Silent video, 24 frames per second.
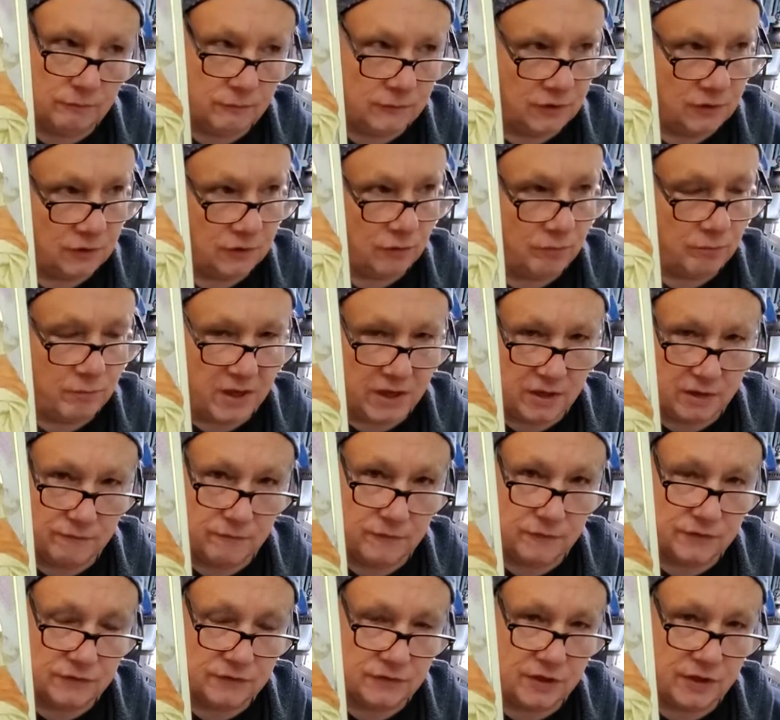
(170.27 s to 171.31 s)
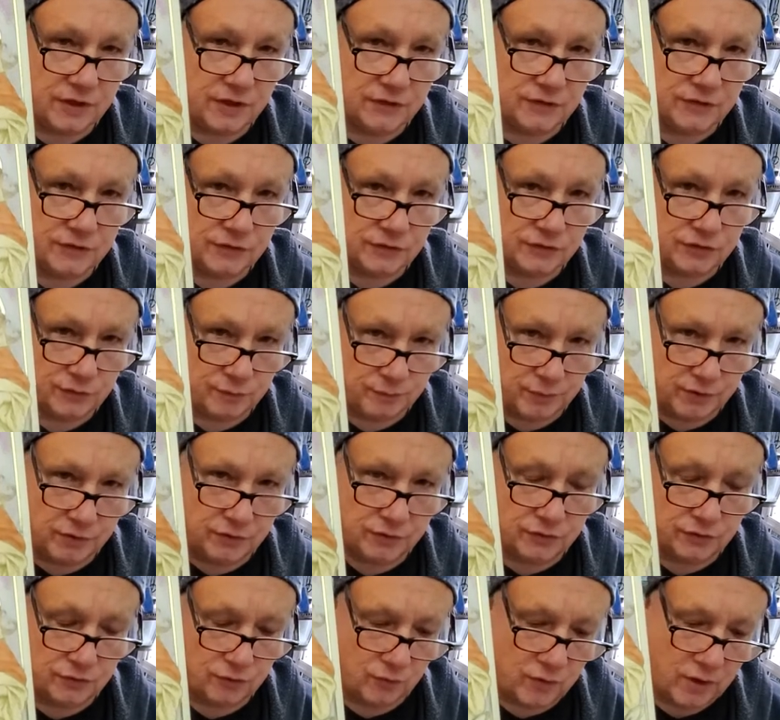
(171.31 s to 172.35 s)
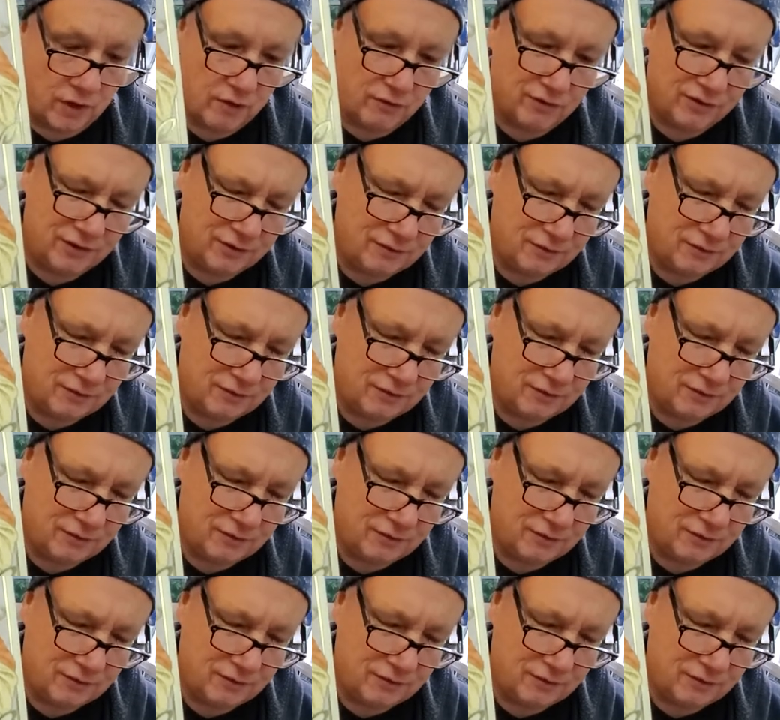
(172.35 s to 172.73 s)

you know, manifestation, spirituality,